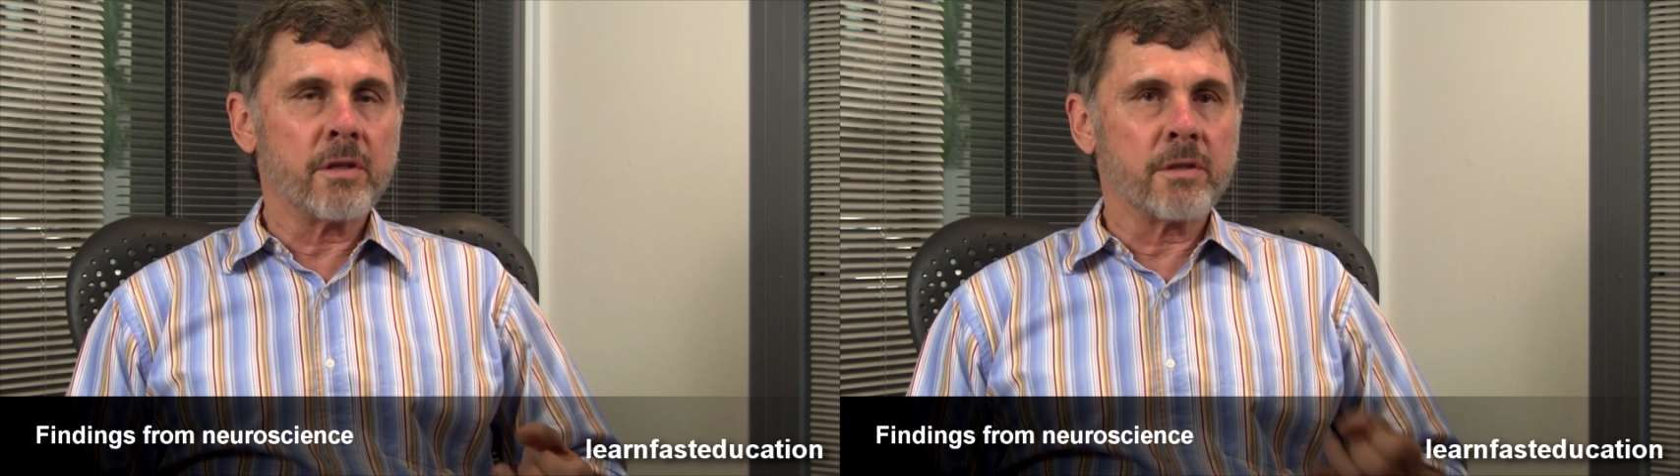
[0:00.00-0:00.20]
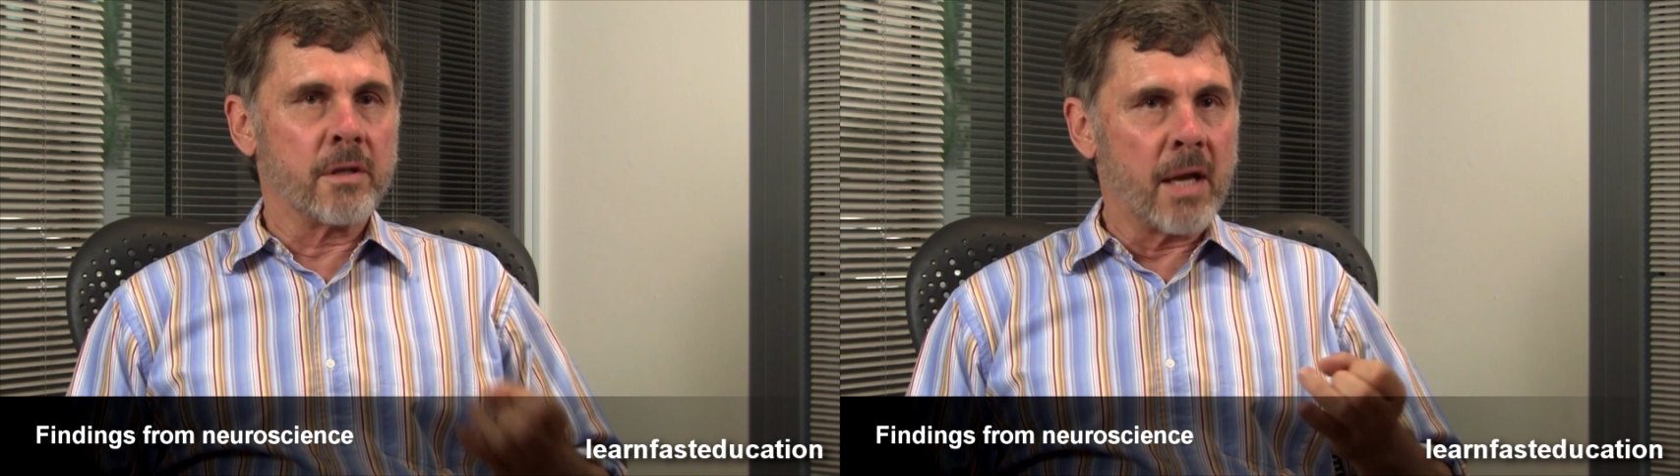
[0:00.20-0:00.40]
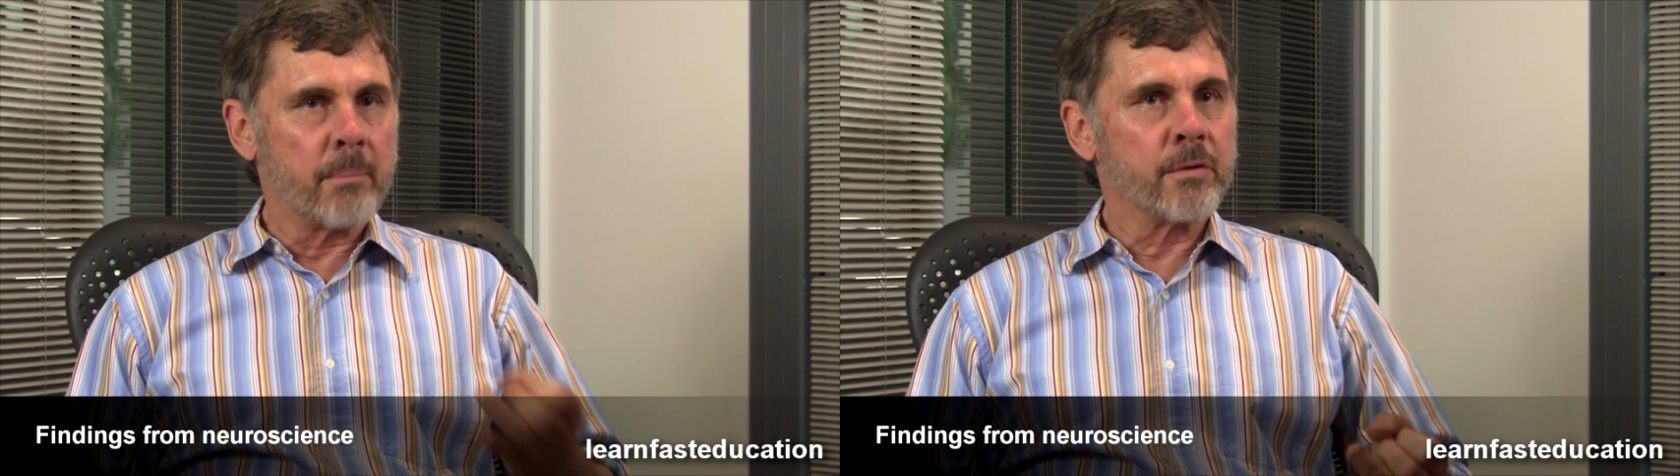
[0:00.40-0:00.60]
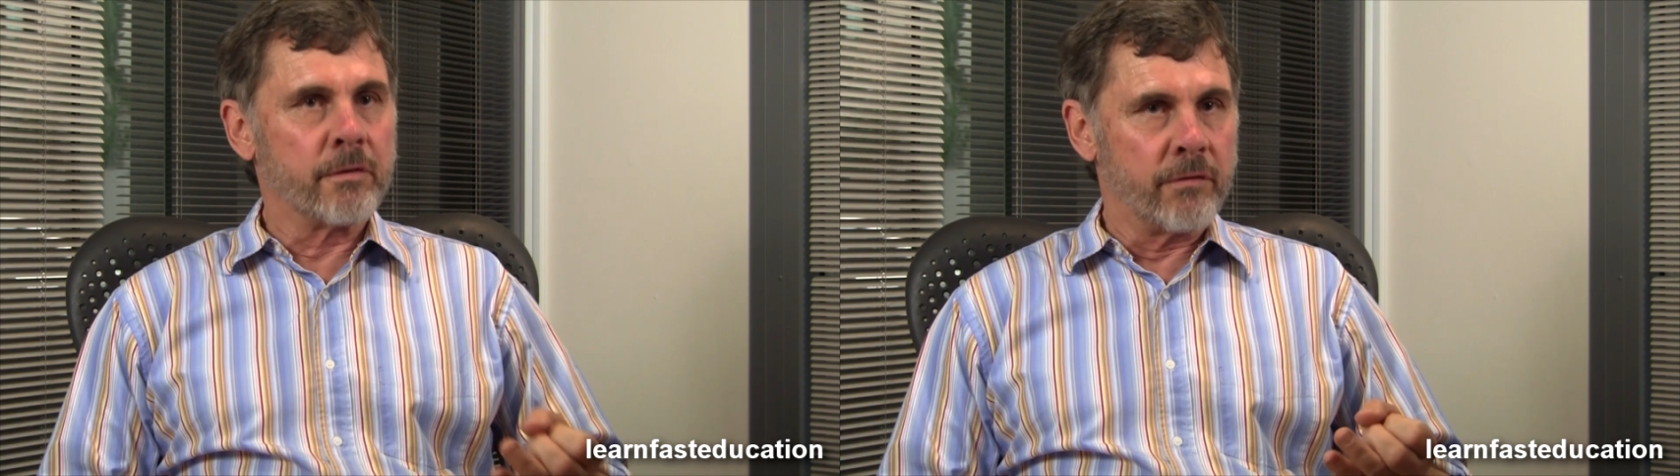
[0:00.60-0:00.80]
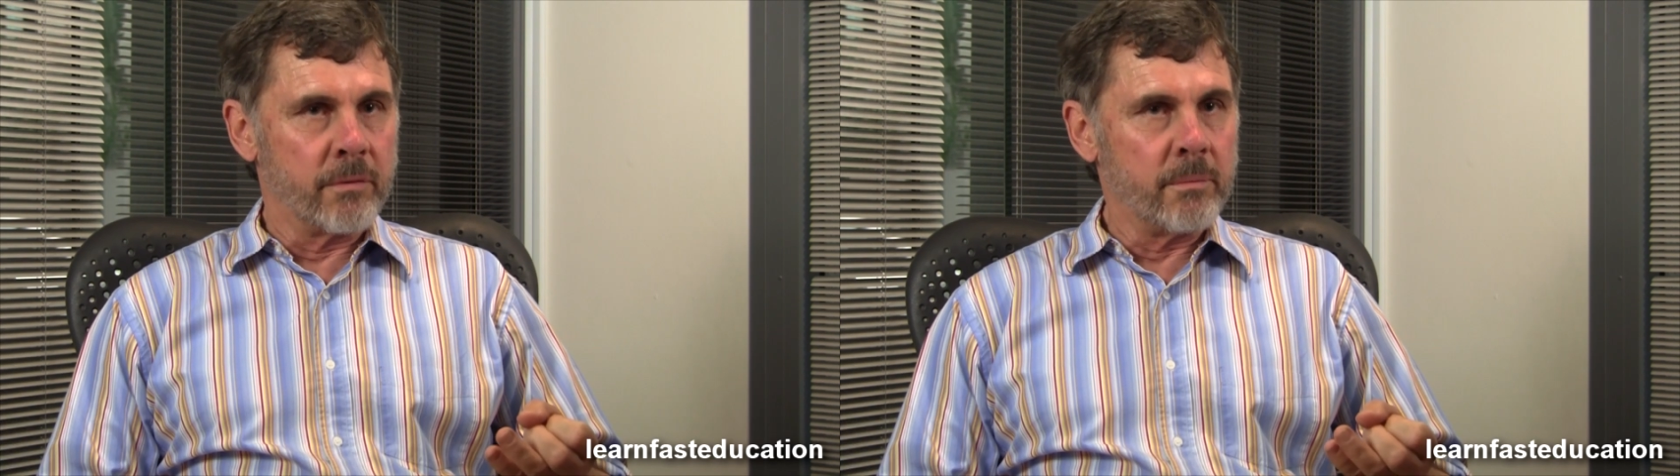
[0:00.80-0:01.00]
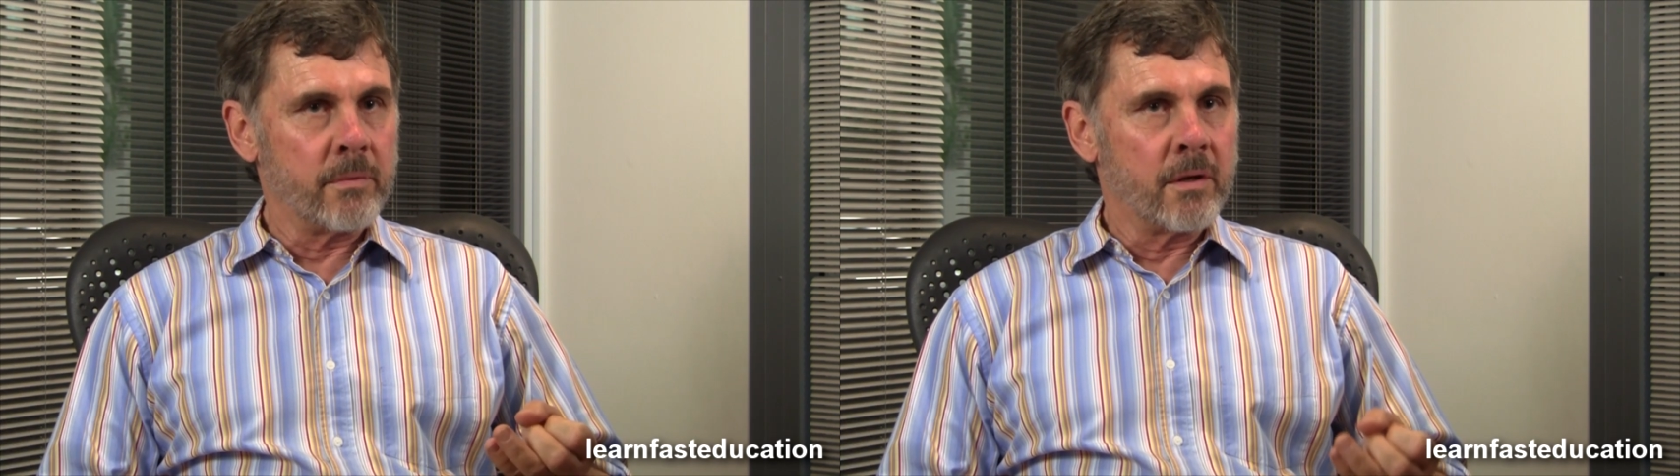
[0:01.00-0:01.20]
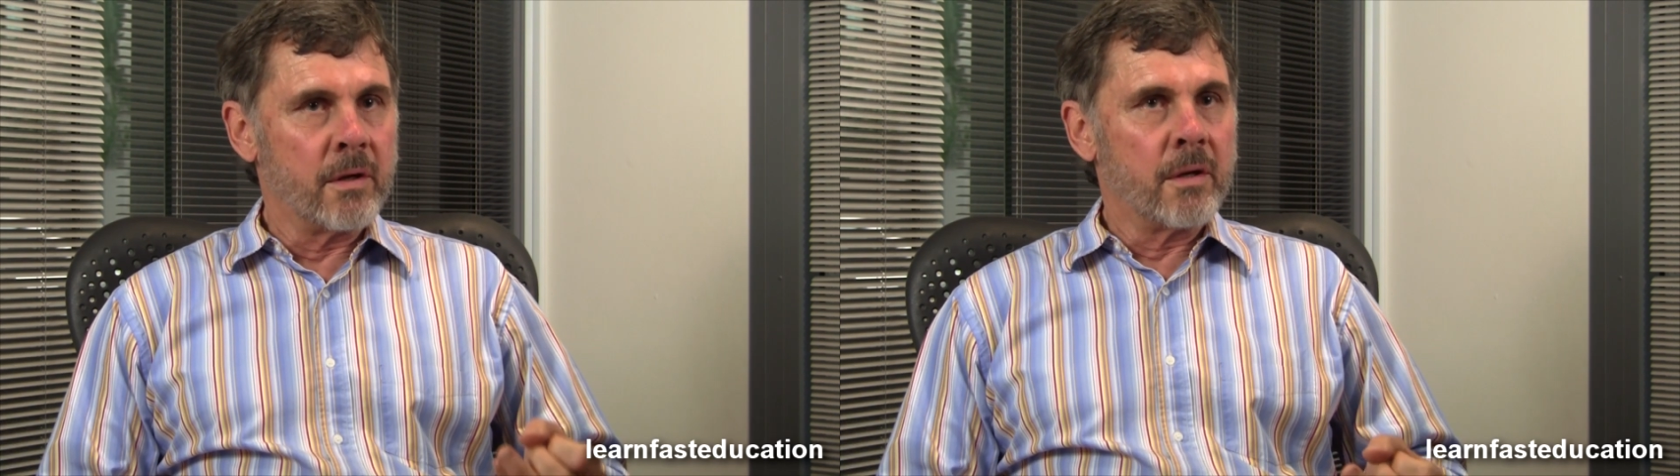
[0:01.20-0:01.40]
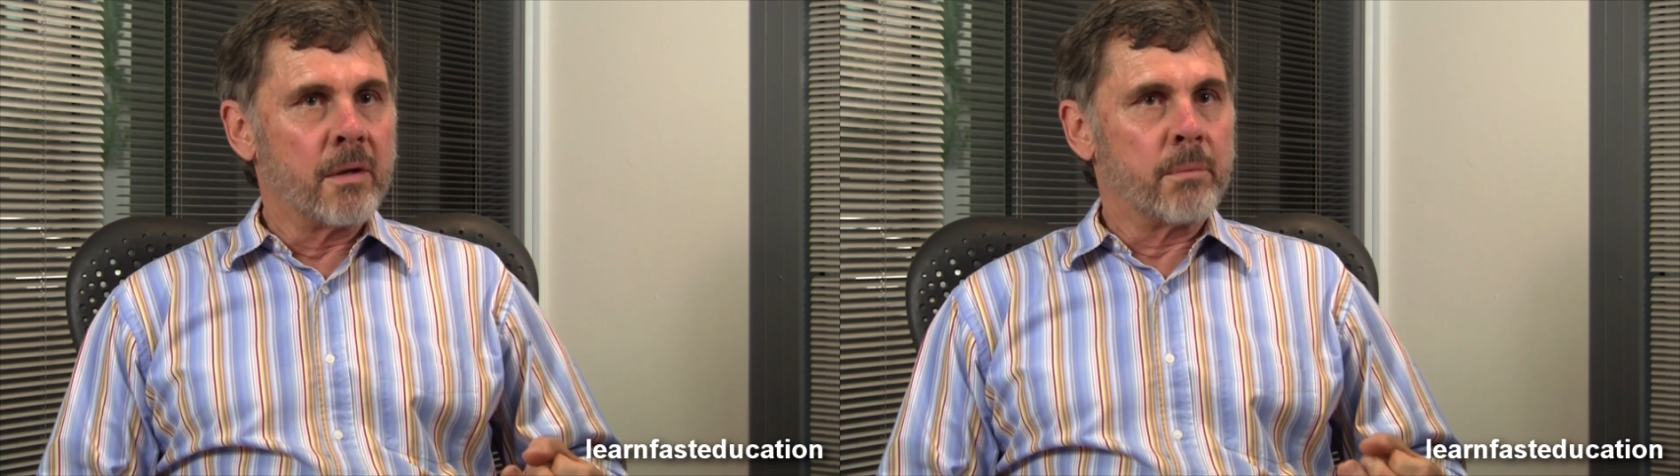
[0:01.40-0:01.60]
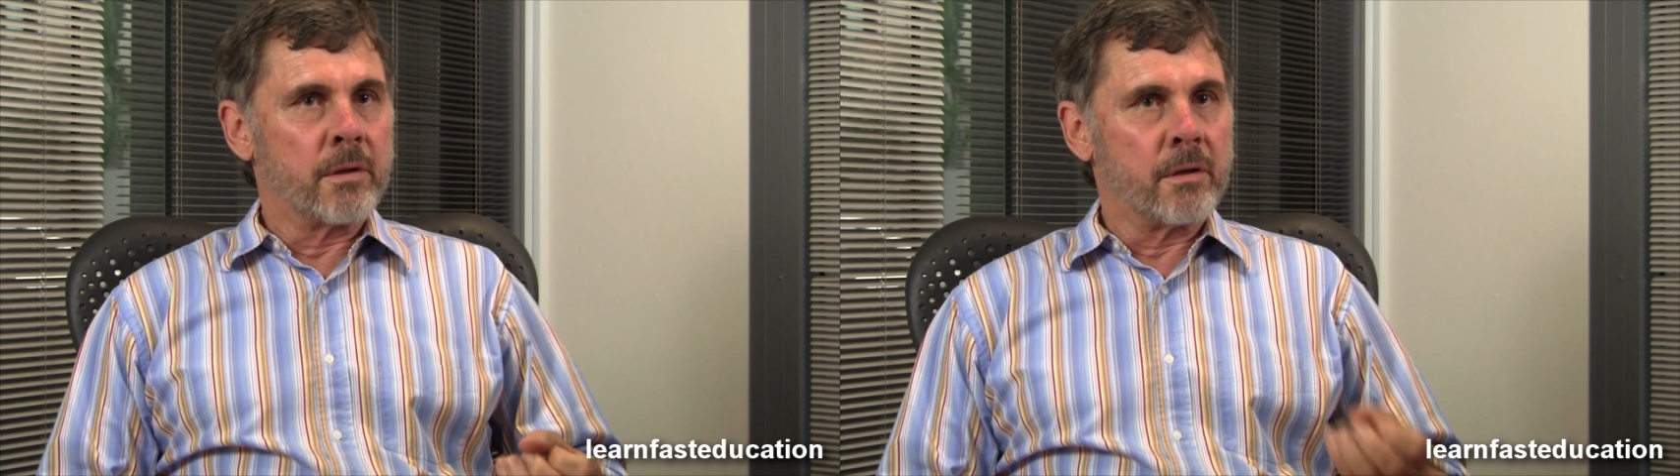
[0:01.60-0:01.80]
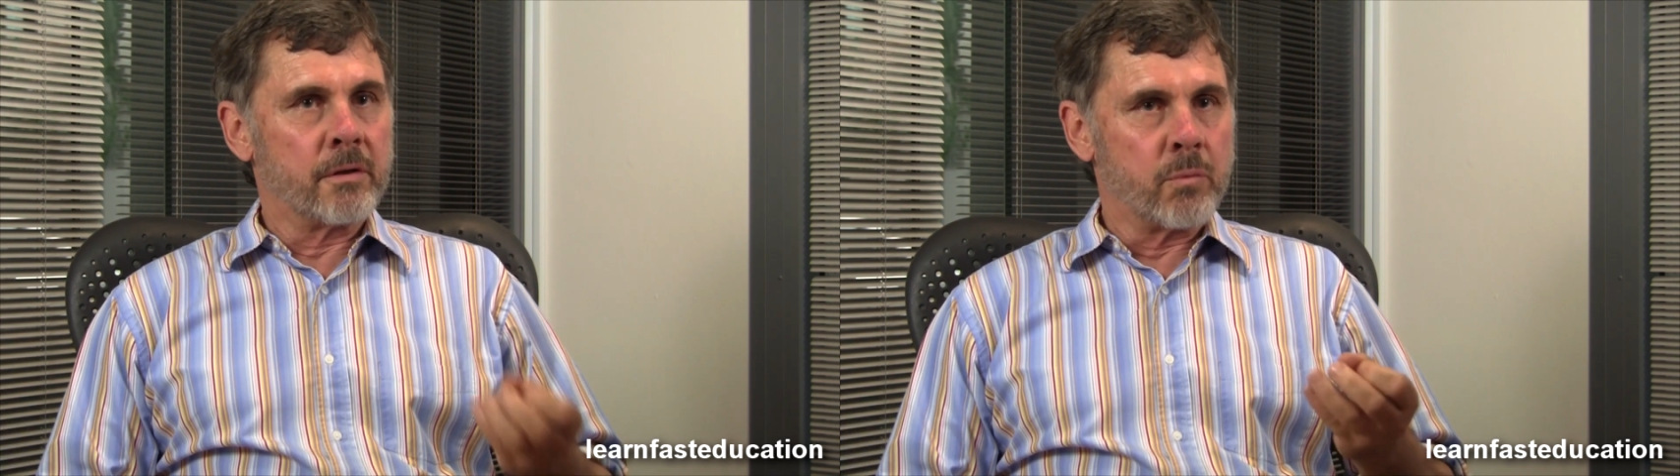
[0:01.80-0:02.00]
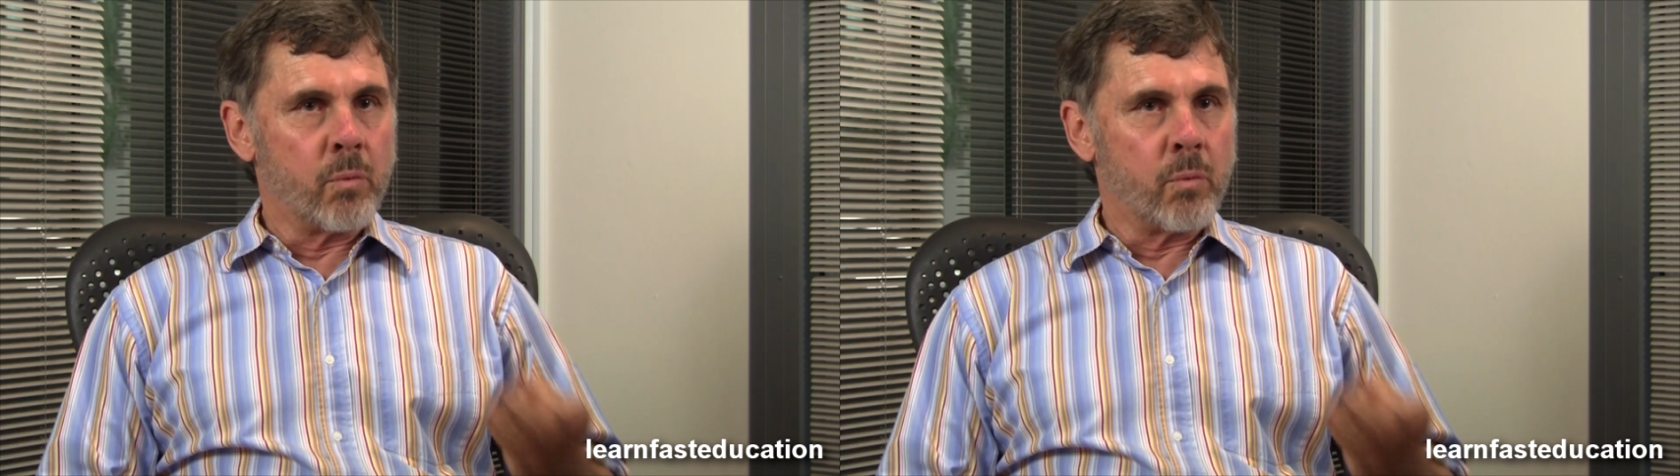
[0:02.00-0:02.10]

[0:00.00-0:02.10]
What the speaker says: There's a number of them, but there is